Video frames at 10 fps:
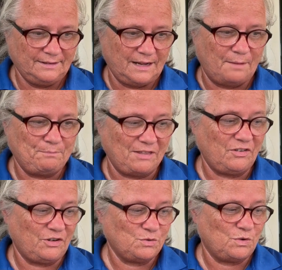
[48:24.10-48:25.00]
I bet
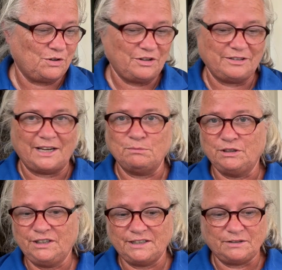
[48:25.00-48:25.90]
there is one on the table
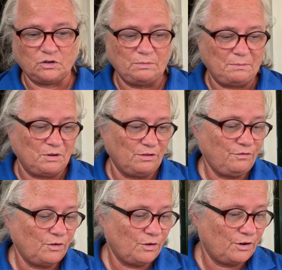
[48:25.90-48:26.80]
here, or maybe on the
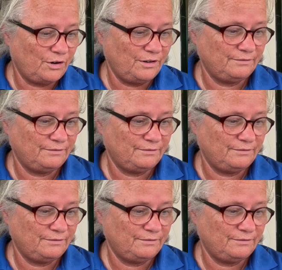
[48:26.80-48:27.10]
floor.